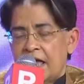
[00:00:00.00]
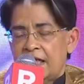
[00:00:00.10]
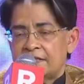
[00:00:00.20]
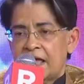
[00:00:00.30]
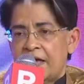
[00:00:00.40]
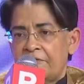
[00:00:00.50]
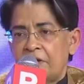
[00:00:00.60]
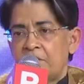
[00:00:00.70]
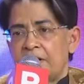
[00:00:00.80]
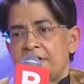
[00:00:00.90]
as
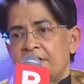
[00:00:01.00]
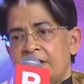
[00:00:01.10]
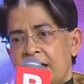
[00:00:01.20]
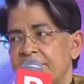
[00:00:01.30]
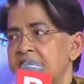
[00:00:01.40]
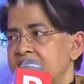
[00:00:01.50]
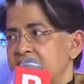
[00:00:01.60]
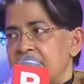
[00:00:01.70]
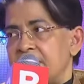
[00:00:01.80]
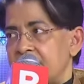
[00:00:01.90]
everywhere,
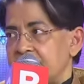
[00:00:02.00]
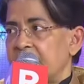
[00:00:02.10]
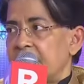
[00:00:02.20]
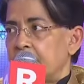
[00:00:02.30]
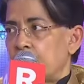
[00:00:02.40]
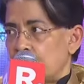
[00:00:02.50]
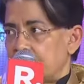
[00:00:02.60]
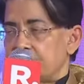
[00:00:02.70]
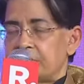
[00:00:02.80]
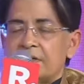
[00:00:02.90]
diversity is very
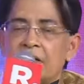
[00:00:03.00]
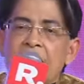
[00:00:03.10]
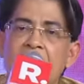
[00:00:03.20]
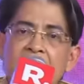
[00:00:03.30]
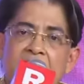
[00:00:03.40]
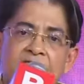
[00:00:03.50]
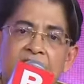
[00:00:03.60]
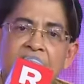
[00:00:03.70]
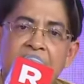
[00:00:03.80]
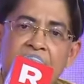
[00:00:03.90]
important. And
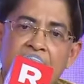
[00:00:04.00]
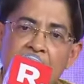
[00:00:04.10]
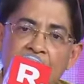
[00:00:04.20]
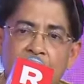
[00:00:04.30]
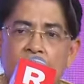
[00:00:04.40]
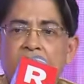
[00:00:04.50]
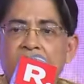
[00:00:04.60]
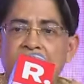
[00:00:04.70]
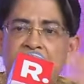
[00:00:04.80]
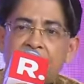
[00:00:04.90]
diversity can be
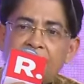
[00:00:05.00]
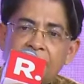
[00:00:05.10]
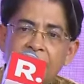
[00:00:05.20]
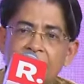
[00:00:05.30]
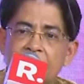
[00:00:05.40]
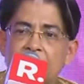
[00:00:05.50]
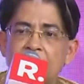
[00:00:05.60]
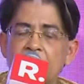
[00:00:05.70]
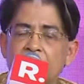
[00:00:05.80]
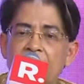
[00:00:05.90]
geographic, diversity can
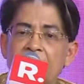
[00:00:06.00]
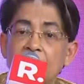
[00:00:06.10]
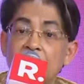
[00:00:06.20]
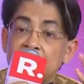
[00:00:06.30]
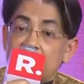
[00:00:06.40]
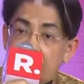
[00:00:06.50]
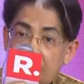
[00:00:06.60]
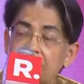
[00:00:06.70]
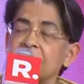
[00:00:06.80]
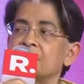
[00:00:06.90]
be of language,
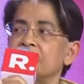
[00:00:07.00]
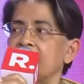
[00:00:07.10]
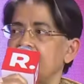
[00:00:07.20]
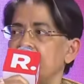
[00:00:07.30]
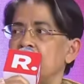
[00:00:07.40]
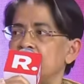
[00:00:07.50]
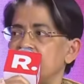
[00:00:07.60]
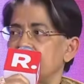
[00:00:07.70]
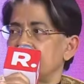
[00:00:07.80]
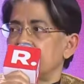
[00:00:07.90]
diversity can be of
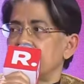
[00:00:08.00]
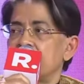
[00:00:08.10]
gender.